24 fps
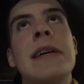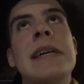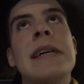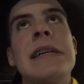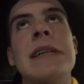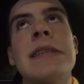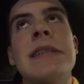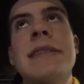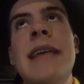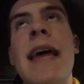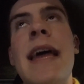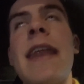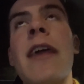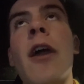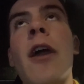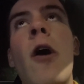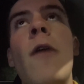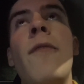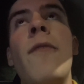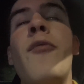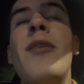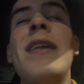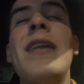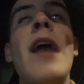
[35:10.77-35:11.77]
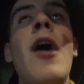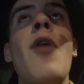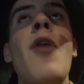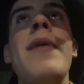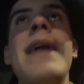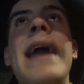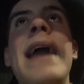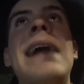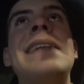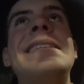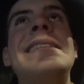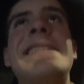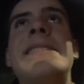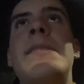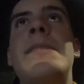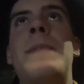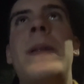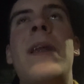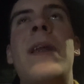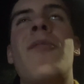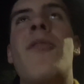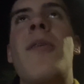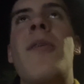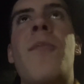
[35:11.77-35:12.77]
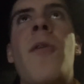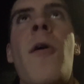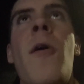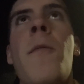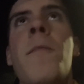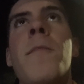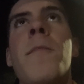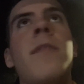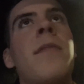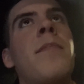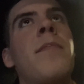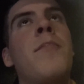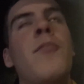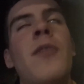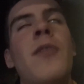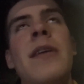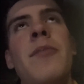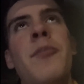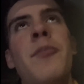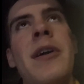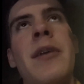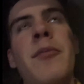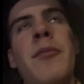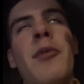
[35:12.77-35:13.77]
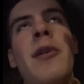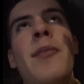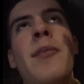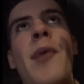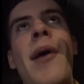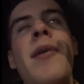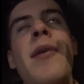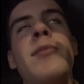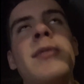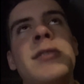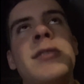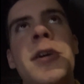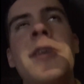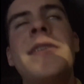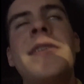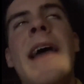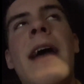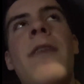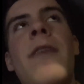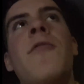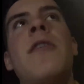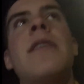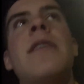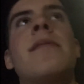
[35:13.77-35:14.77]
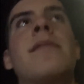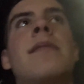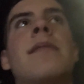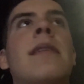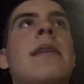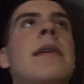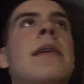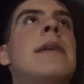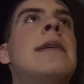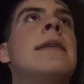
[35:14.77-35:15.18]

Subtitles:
Sending off. We know he had disciplinary problems. We took that risk.